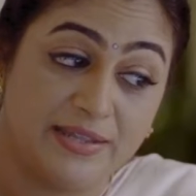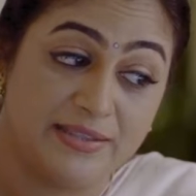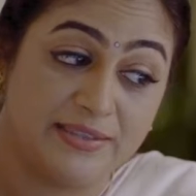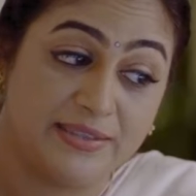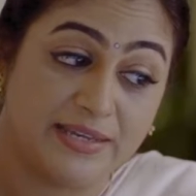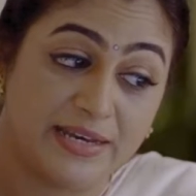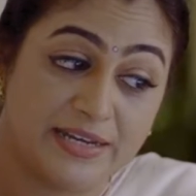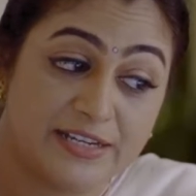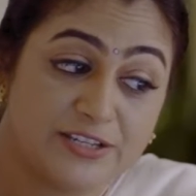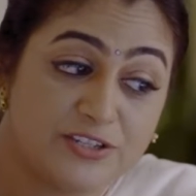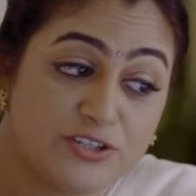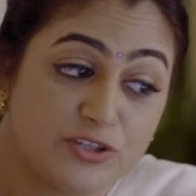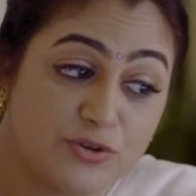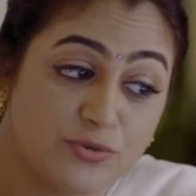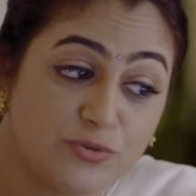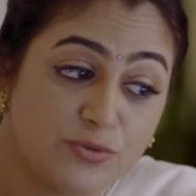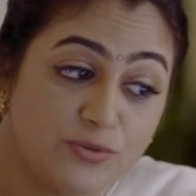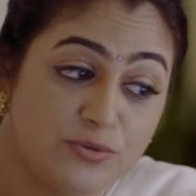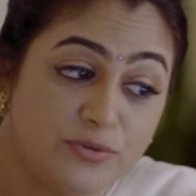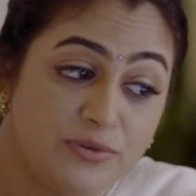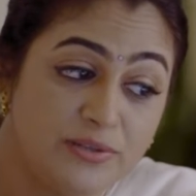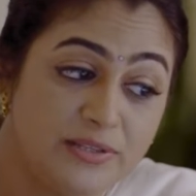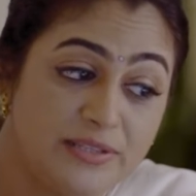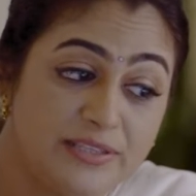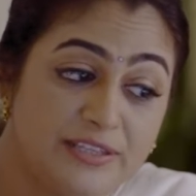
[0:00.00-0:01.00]
Thy
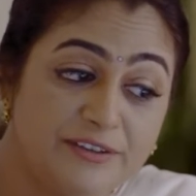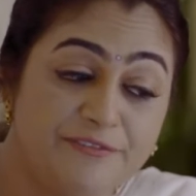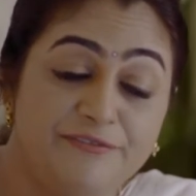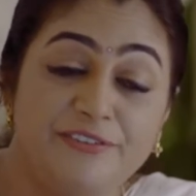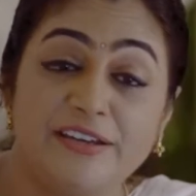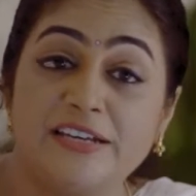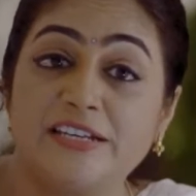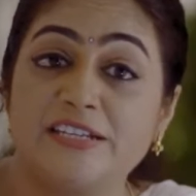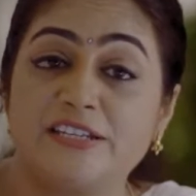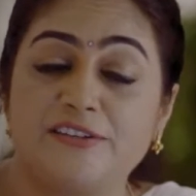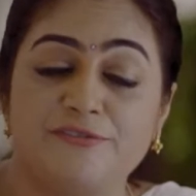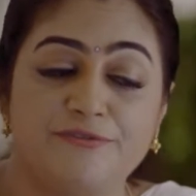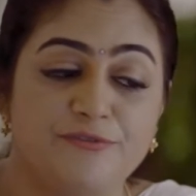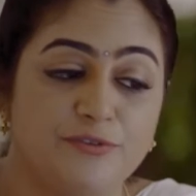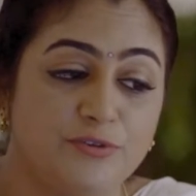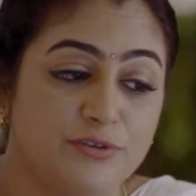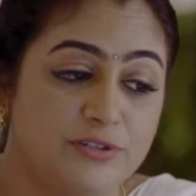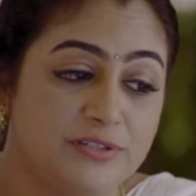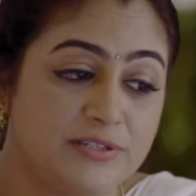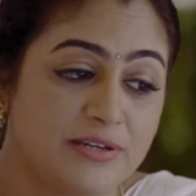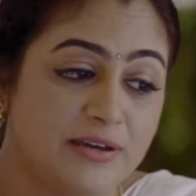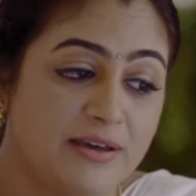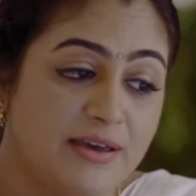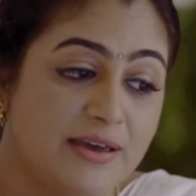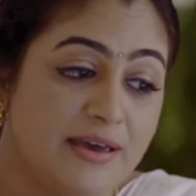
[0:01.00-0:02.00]
soul, the fixed
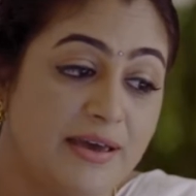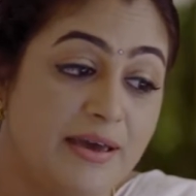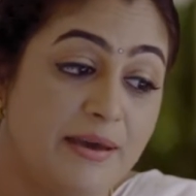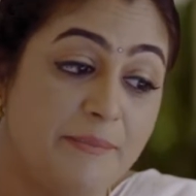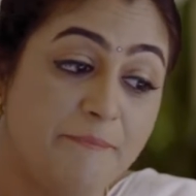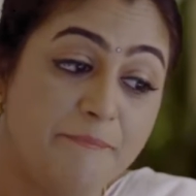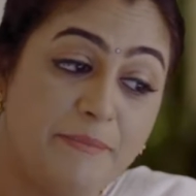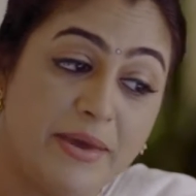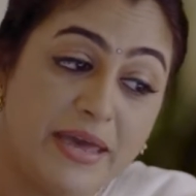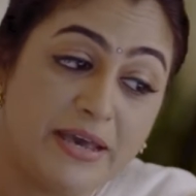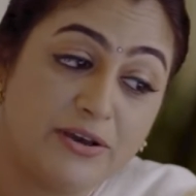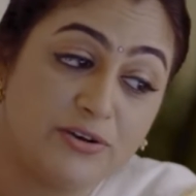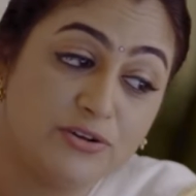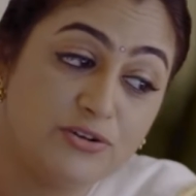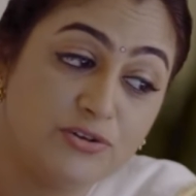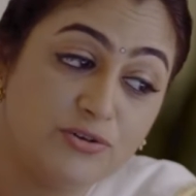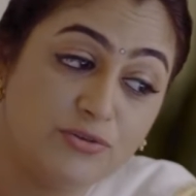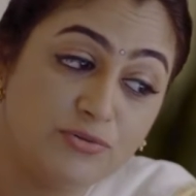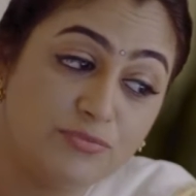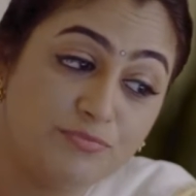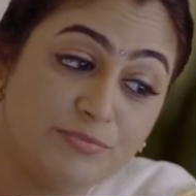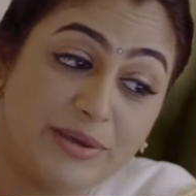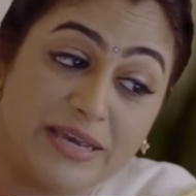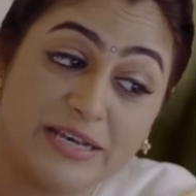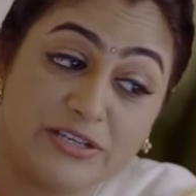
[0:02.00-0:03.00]
foot,
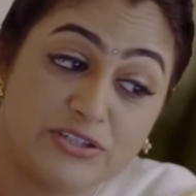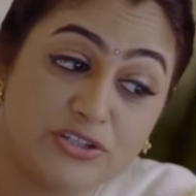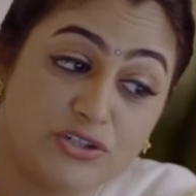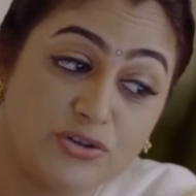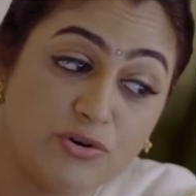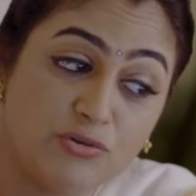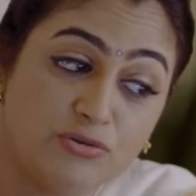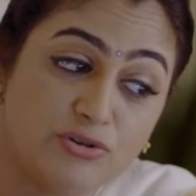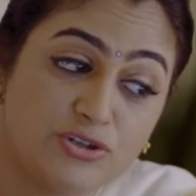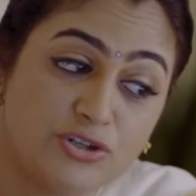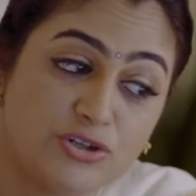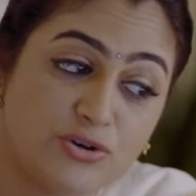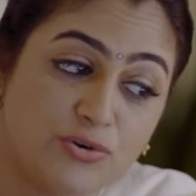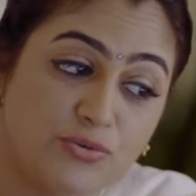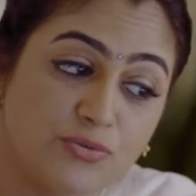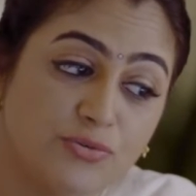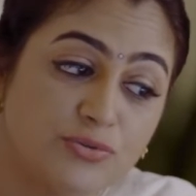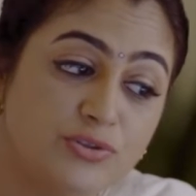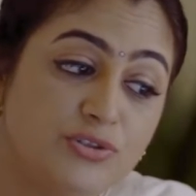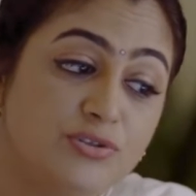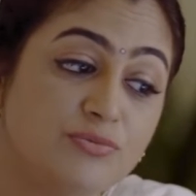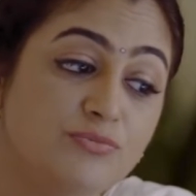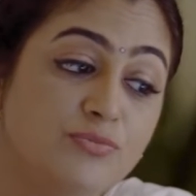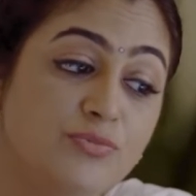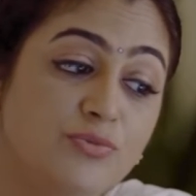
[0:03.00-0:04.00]
makes no show
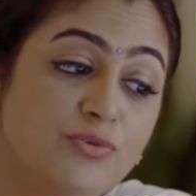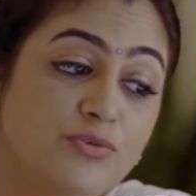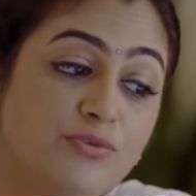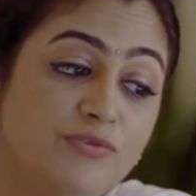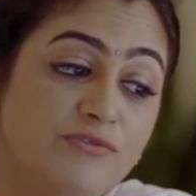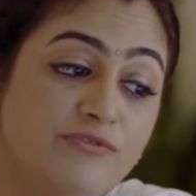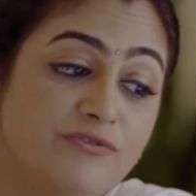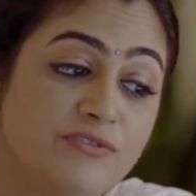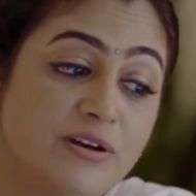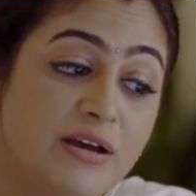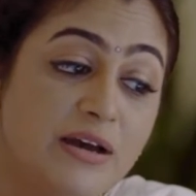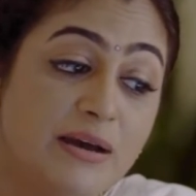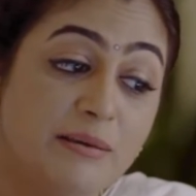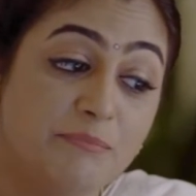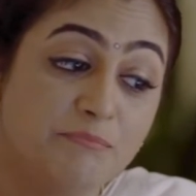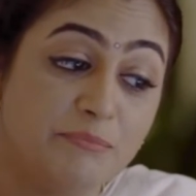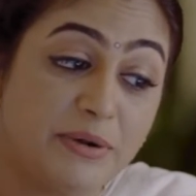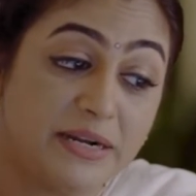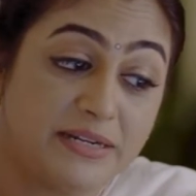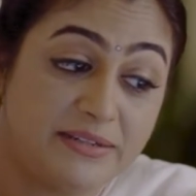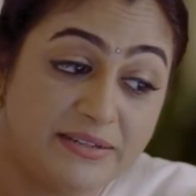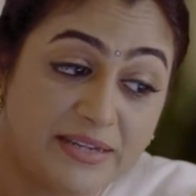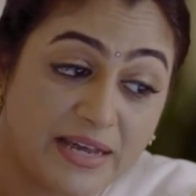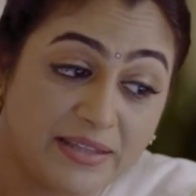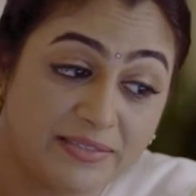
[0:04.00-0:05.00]
to move,
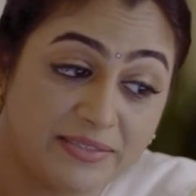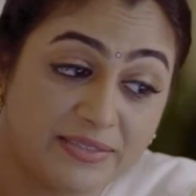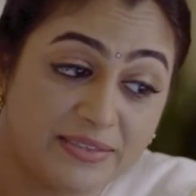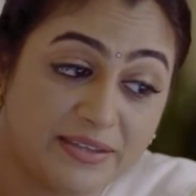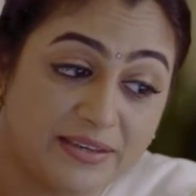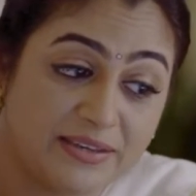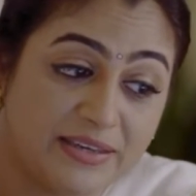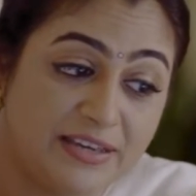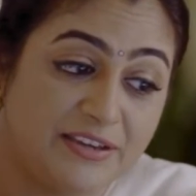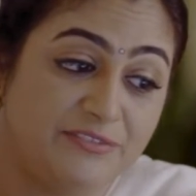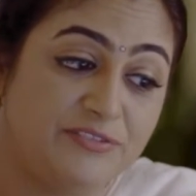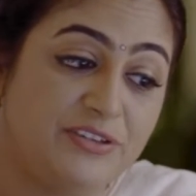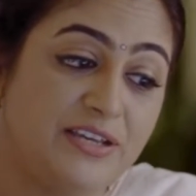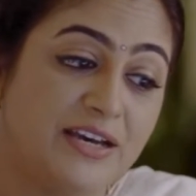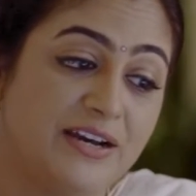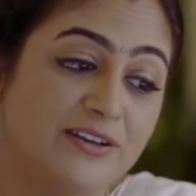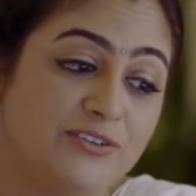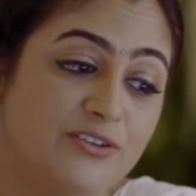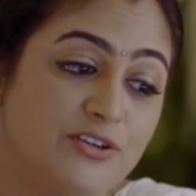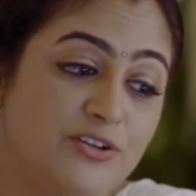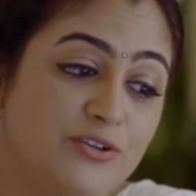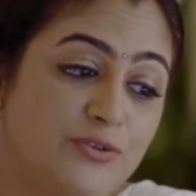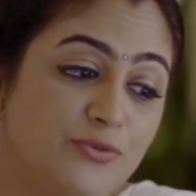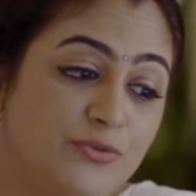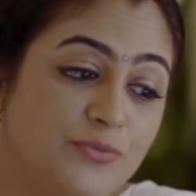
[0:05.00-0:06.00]
but doth if the
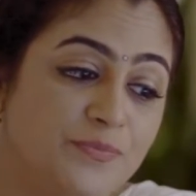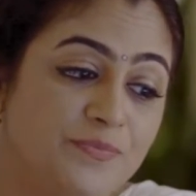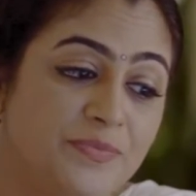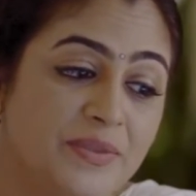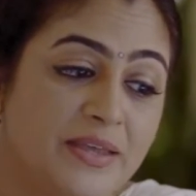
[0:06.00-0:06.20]
other do.